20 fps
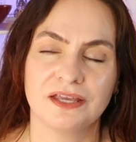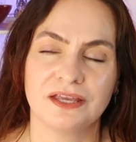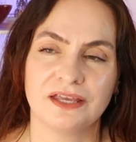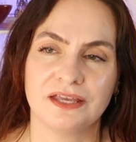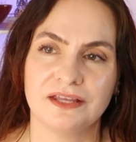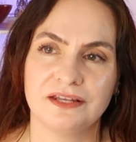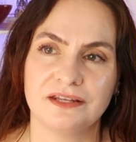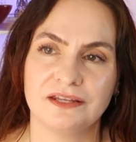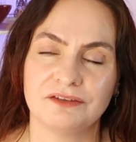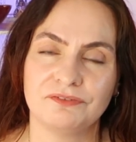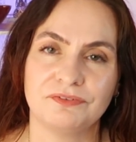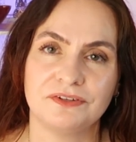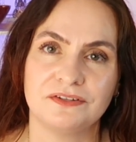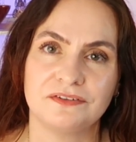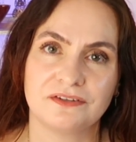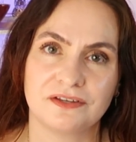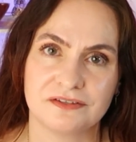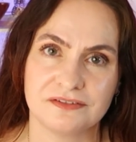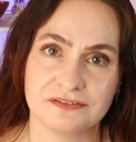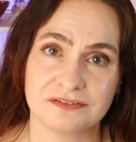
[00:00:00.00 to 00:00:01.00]
And if it
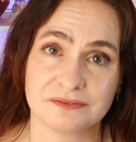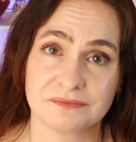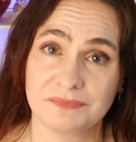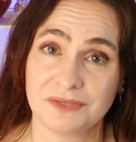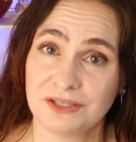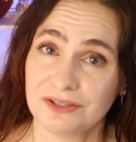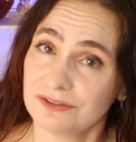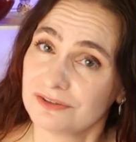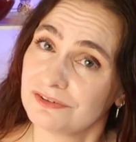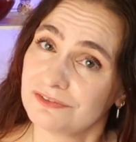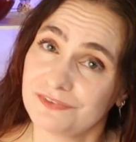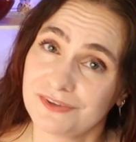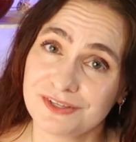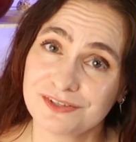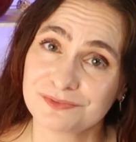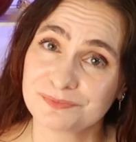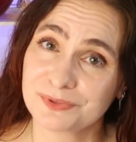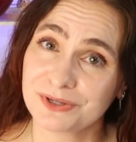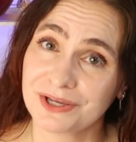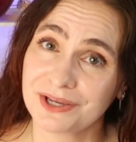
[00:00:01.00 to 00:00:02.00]
does make your
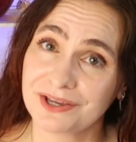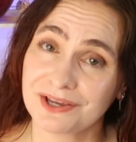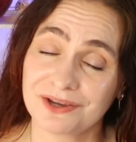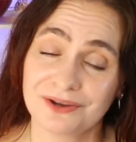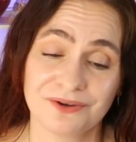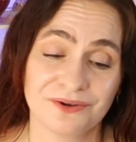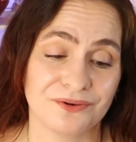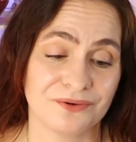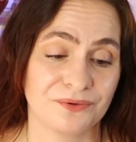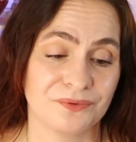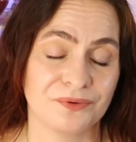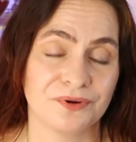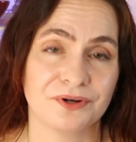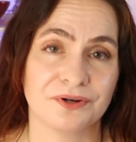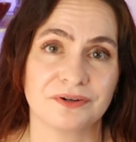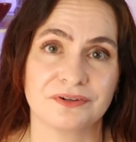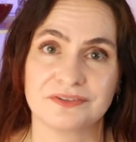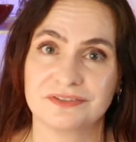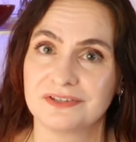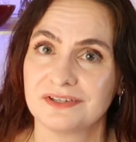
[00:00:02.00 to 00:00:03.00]
face break out
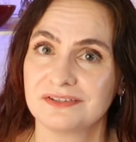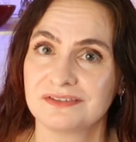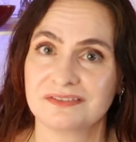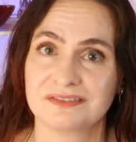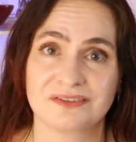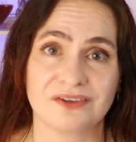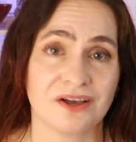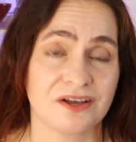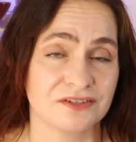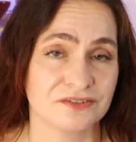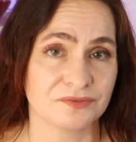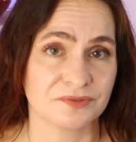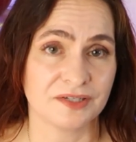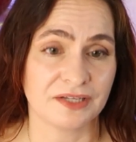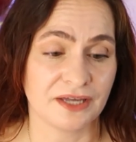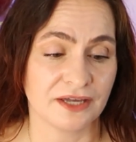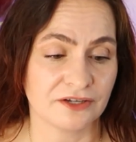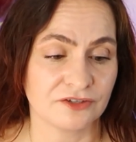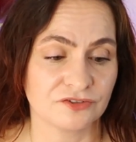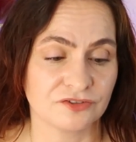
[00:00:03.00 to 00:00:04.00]
or does cause a
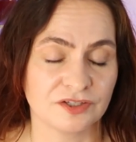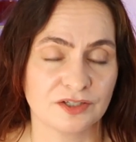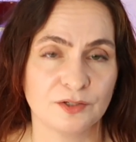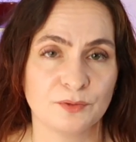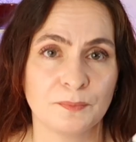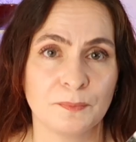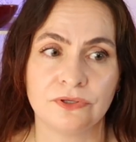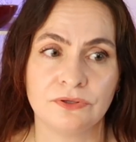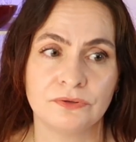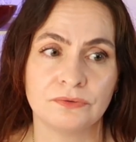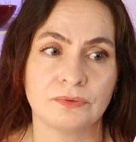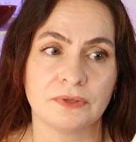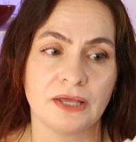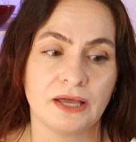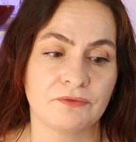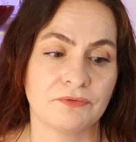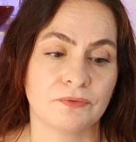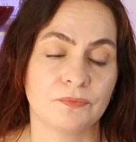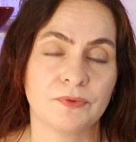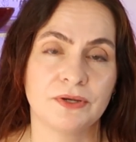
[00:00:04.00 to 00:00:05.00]
reaction, you will
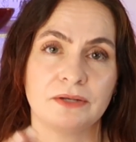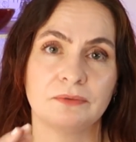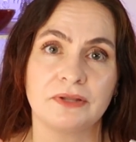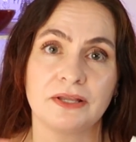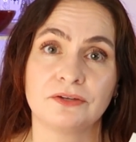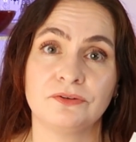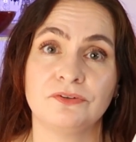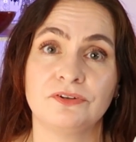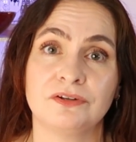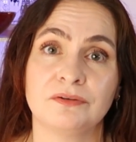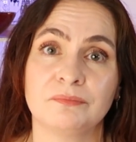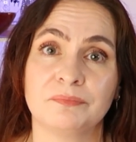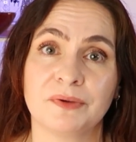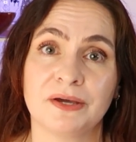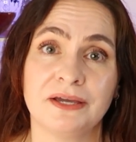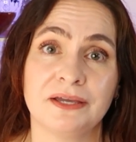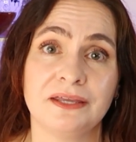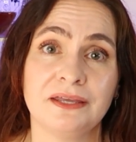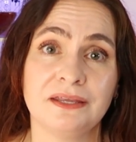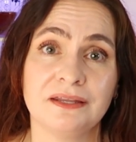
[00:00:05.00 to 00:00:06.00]
have a win that you didn't
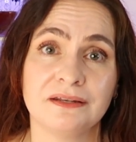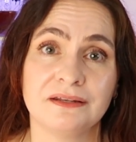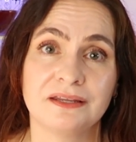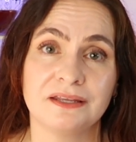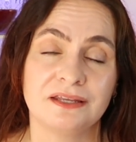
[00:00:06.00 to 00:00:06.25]
buy it,